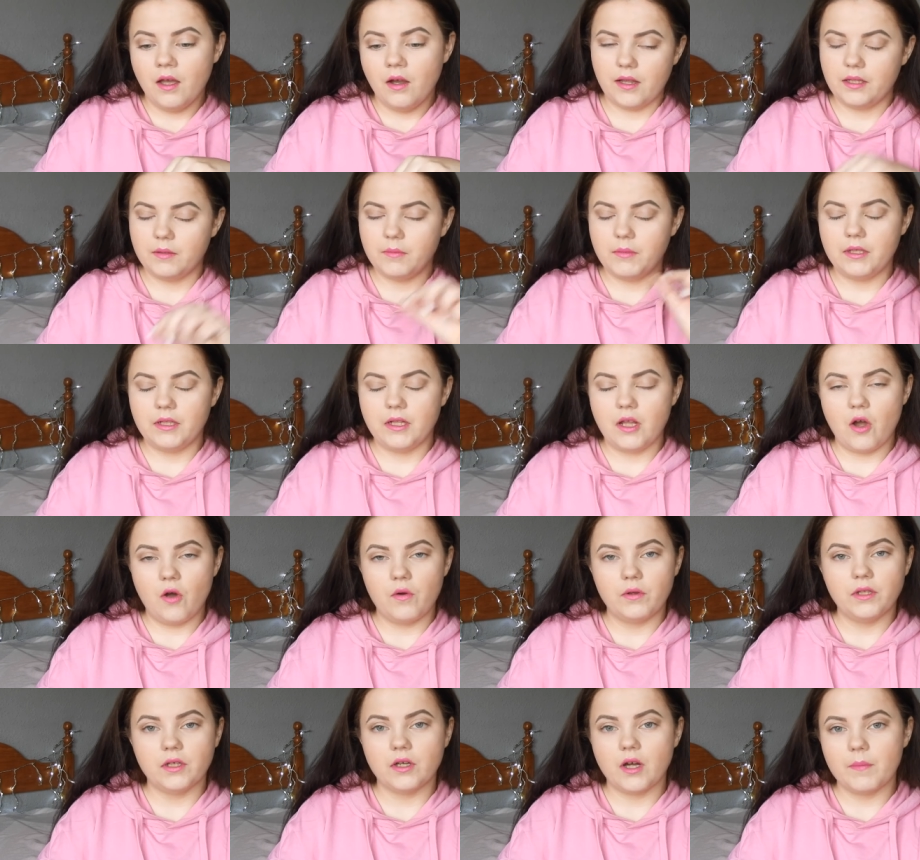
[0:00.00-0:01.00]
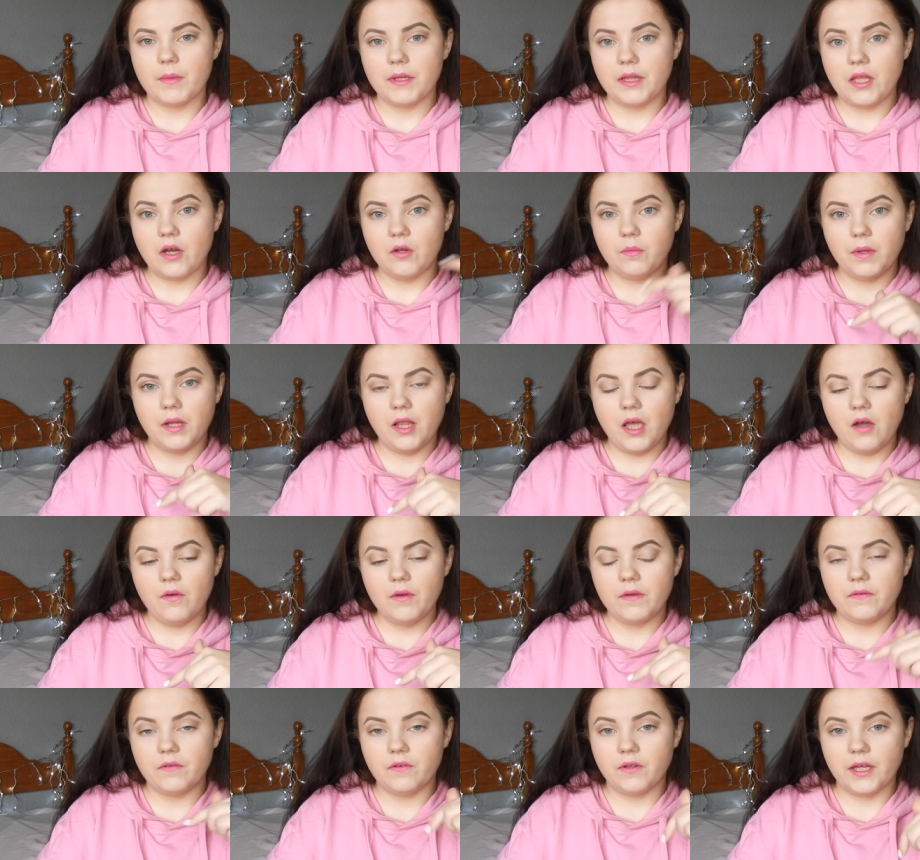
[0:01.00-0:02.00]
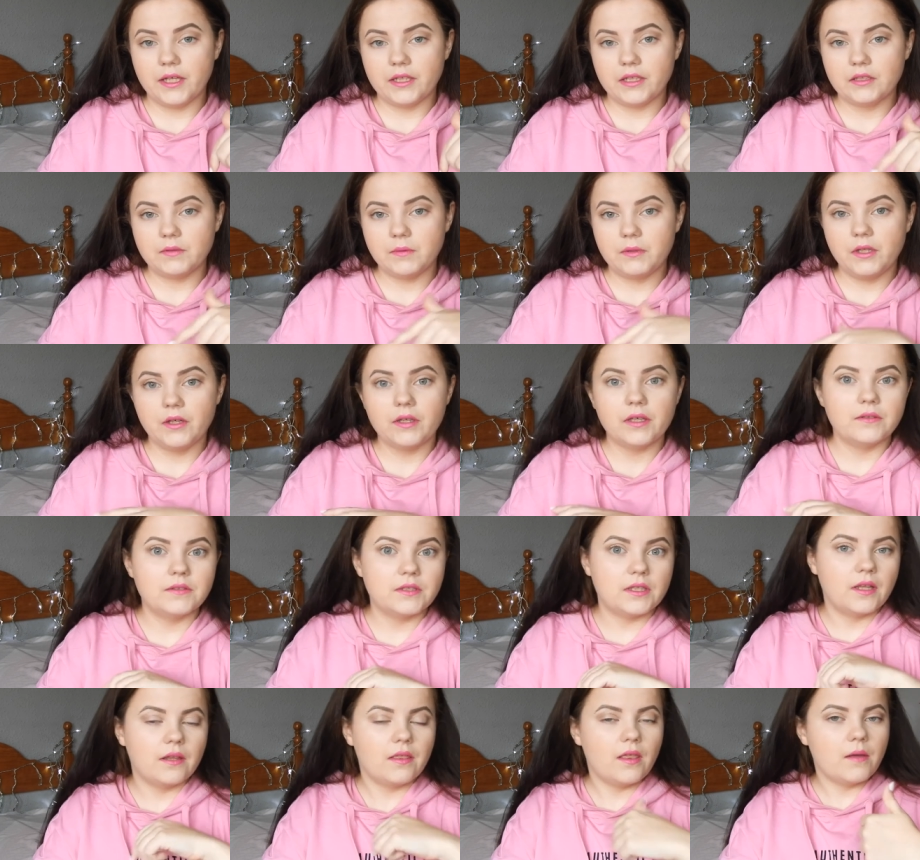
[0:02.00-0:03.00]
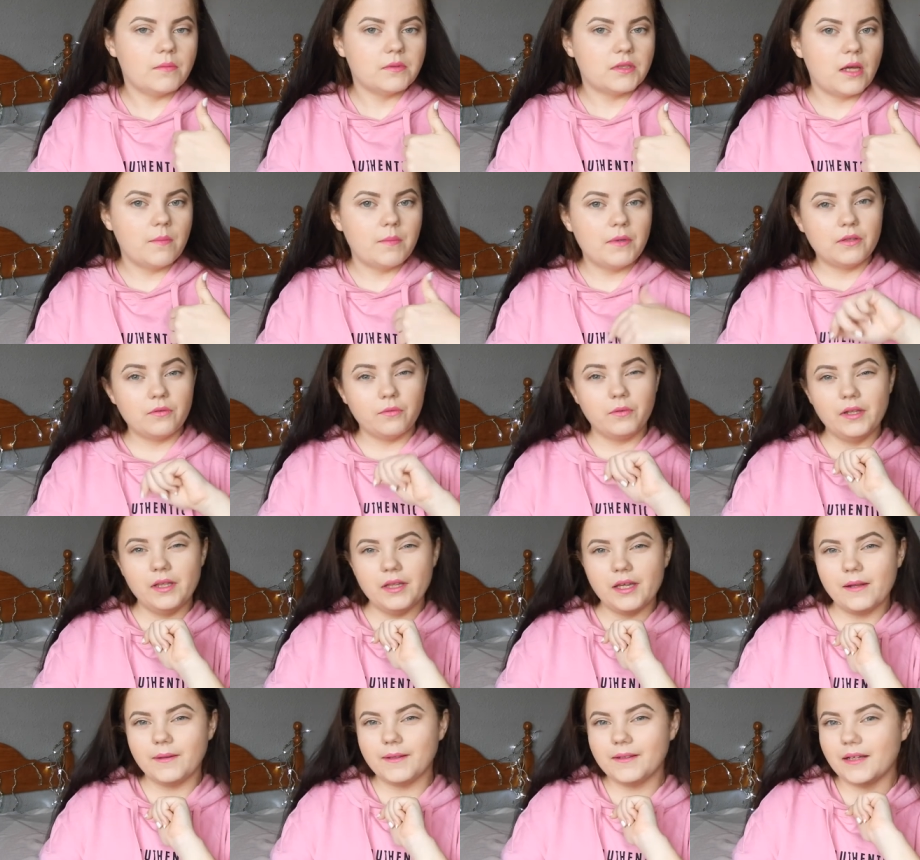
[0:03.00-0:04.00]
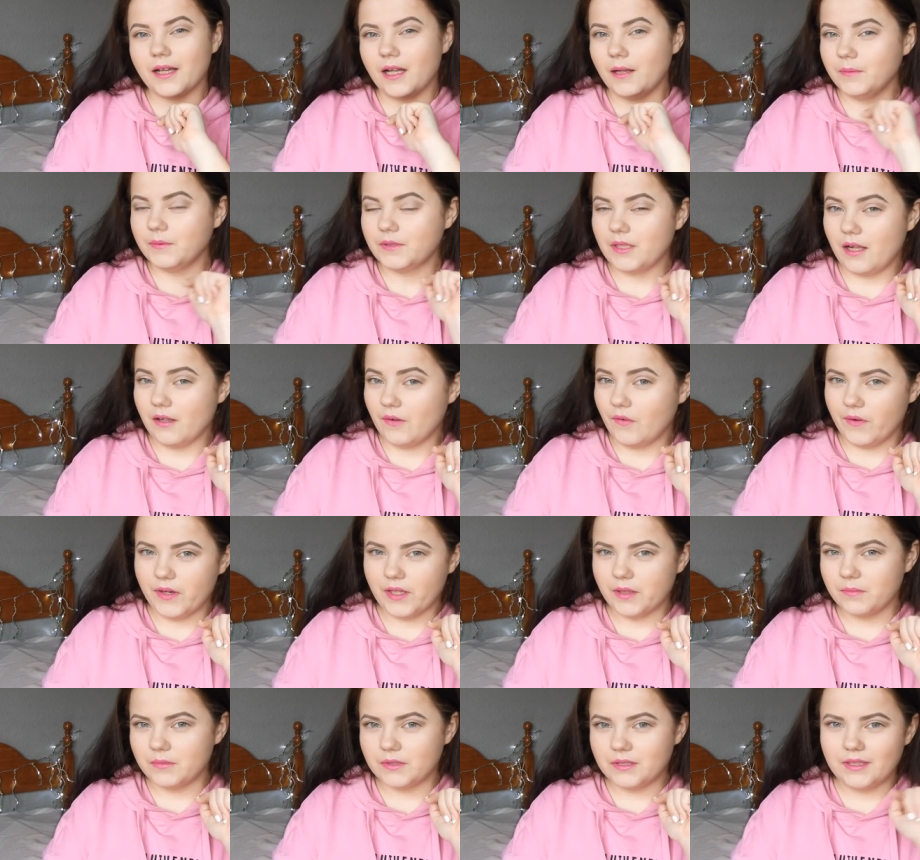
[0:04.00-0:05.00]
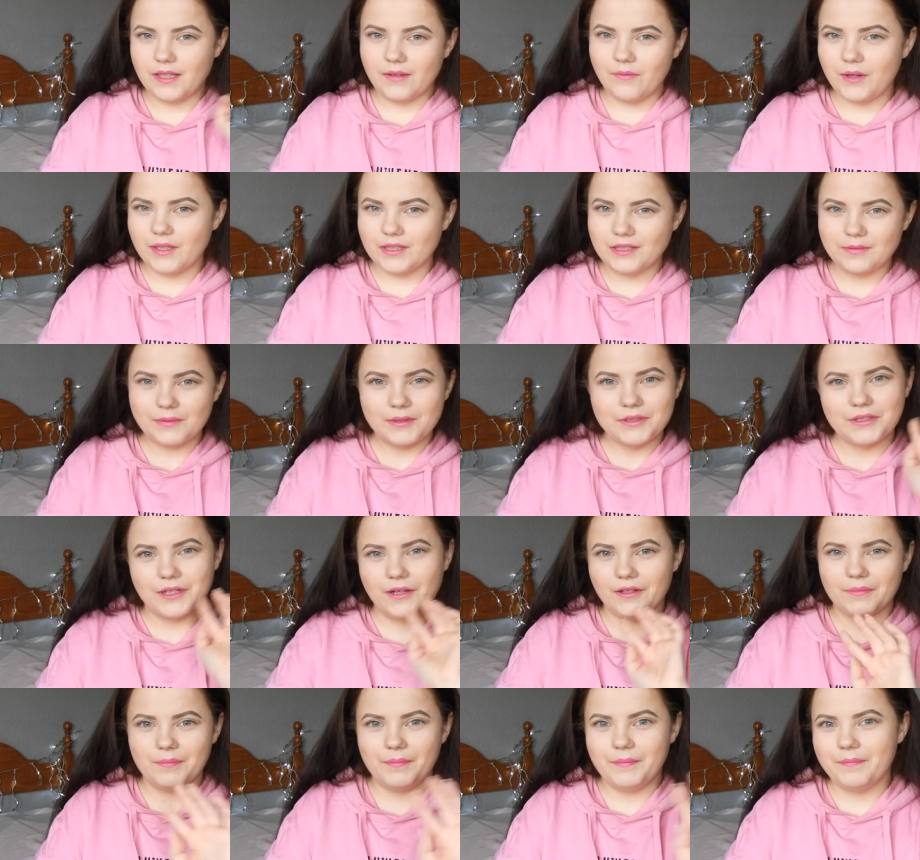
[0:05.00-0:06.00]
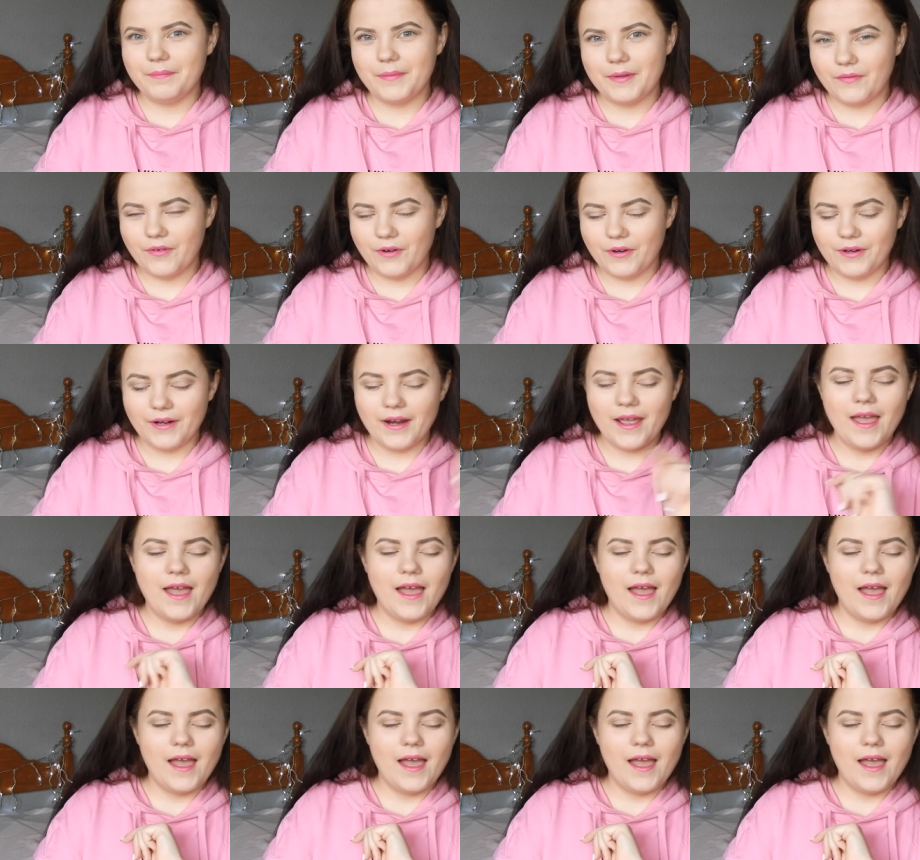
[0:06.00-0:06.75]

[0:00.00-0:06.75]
Uh, let me know in the comment down below. If you like this video, give it a thumbs up. It really helps algorithms, the ones we talked before.